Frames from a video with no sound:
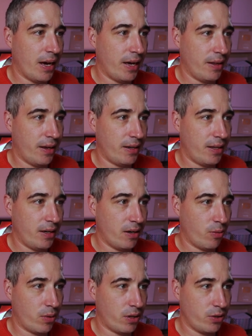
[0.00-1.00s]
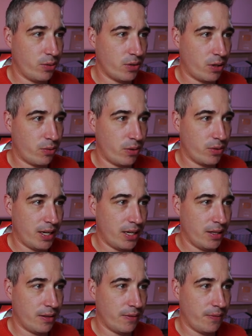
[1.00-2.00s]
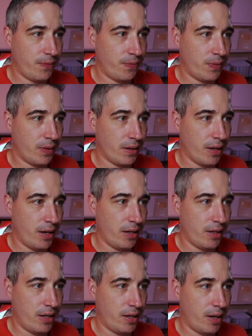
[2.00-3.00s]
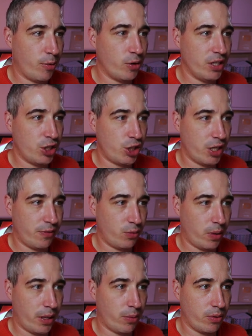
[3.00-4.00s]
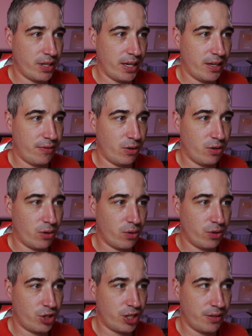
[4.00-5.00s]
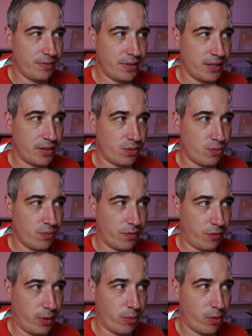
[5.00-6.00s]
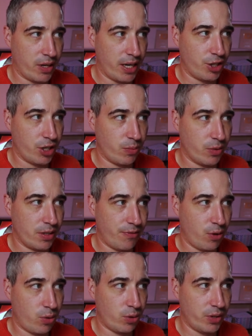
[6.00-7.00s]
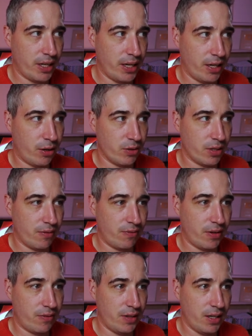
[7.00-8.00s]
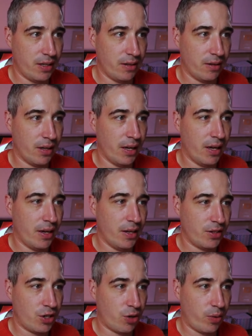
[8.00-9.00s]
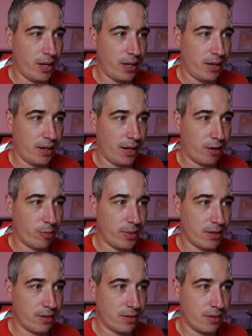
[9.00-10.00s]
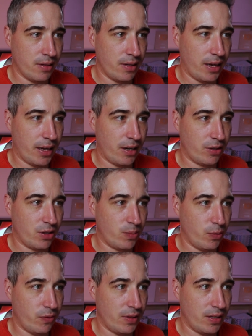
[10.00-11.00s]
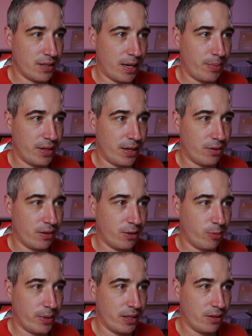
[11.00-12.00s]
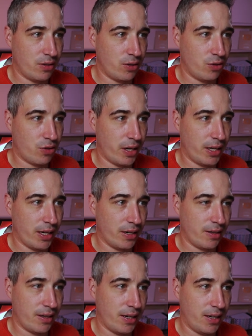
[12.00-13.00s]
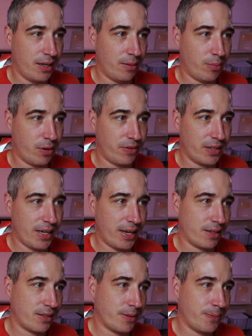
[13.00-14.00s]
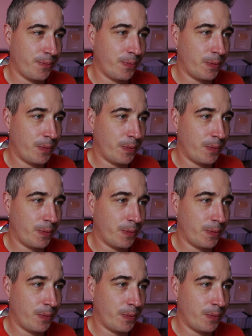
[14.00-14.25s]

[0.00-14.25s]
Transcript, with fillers: And then here, what I'll do is I'll rotate it. And then I'm holding shift while I rotate. If you don't hold shift, it's free rotation, whereas if you hold it, it goes in 15 degree increments. And I'll just move these up and down a little bit to try and get a perfect X.